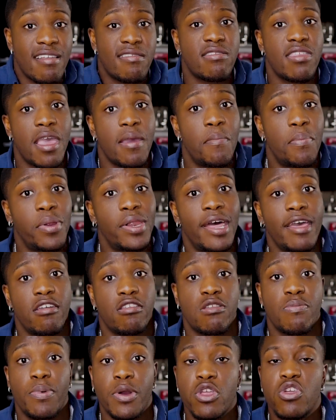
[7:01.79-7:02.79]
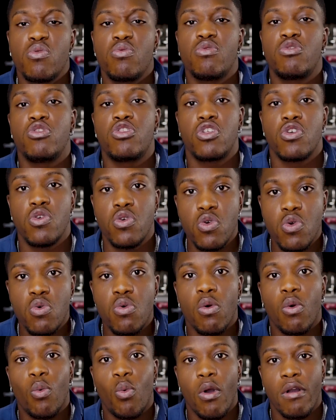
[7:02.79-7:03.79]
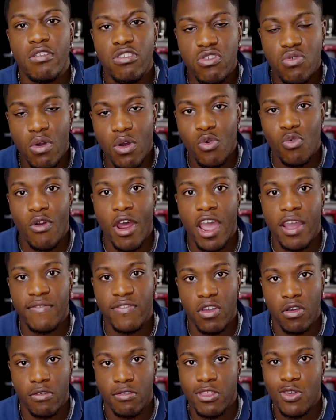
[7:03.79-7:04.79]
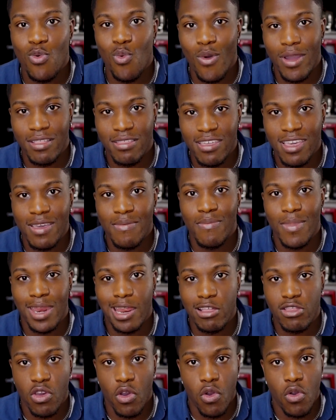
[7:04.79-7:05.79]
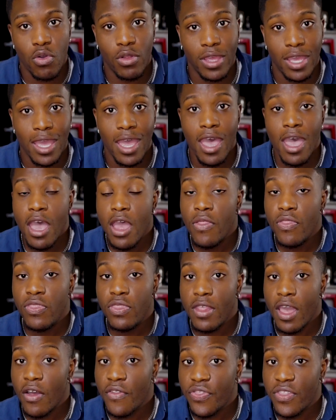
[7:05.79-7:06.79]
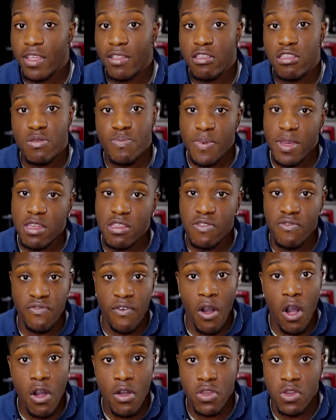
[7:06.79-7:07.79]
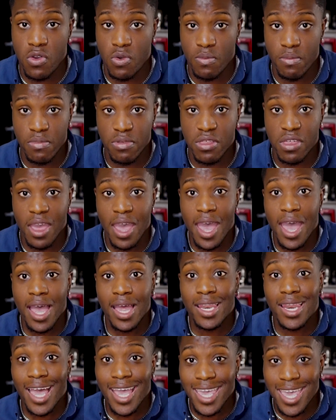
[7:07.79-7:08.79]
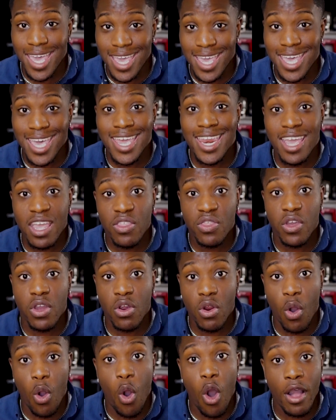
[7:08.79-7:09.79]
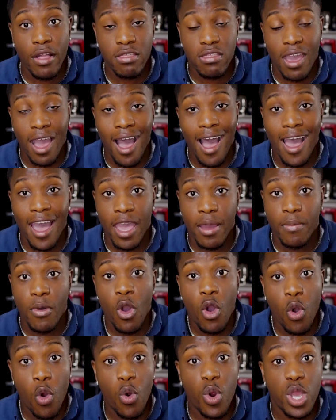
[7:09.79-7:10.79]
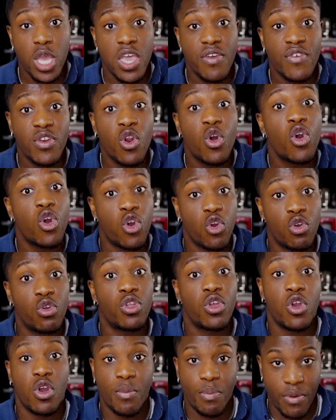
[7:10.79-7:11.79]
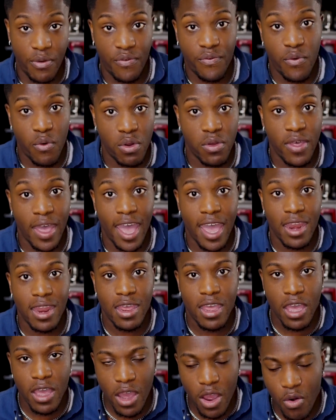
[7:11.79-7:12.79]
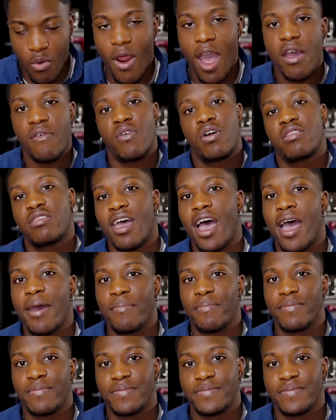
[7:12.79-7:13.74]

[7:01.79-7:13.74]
that same place. But you do want to arrive there 20 minutes early. Nothing speaks volumes like getting there on time or even earlier before that. Arrive on time.